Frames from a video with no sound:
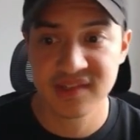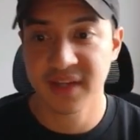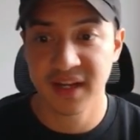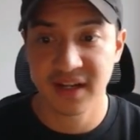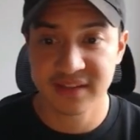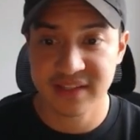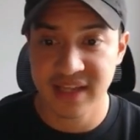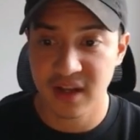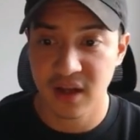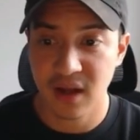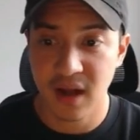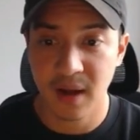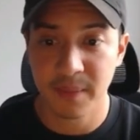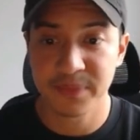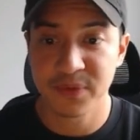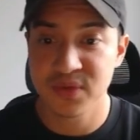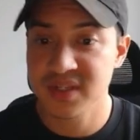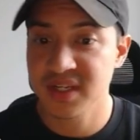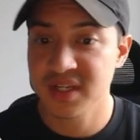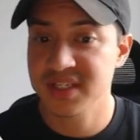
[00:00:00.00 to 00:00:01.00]
Title tag
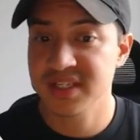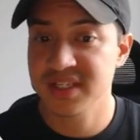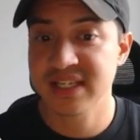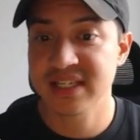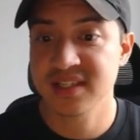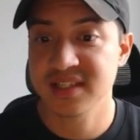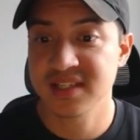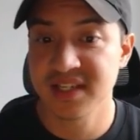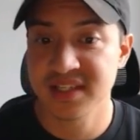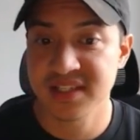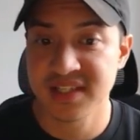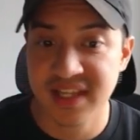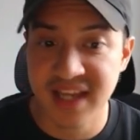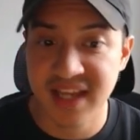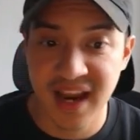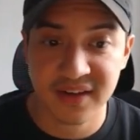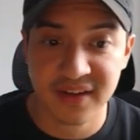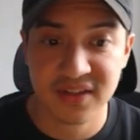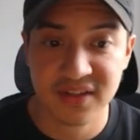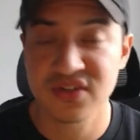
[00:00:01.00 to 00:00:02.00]
up to 60
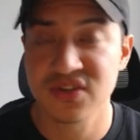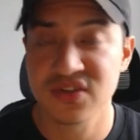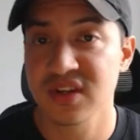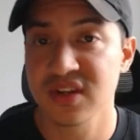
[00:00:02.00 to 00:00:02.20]
characters.